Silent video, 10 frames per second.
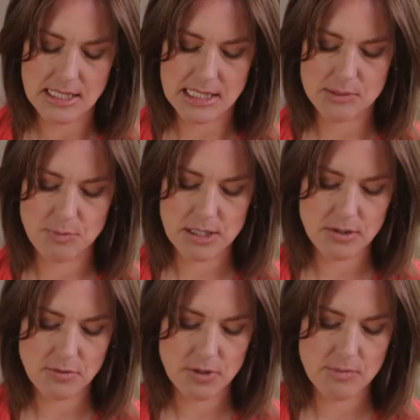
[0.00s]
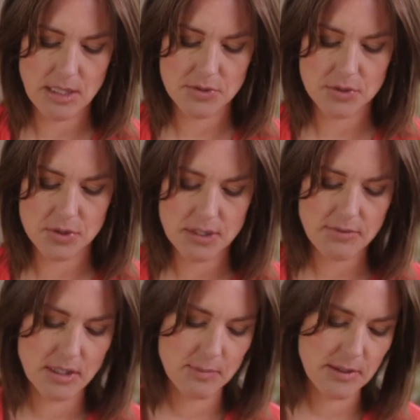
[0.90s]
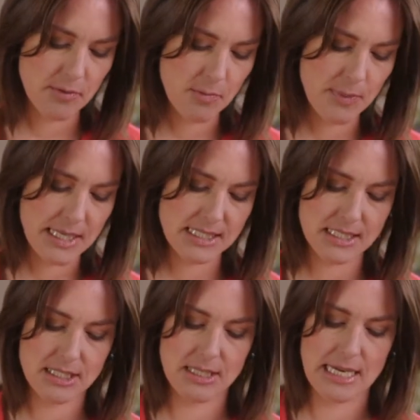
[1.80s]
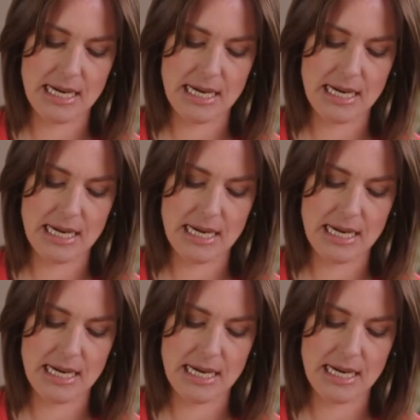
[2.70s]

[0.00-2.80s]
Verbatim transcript: spread over an amount so you're giving a bit of a base to the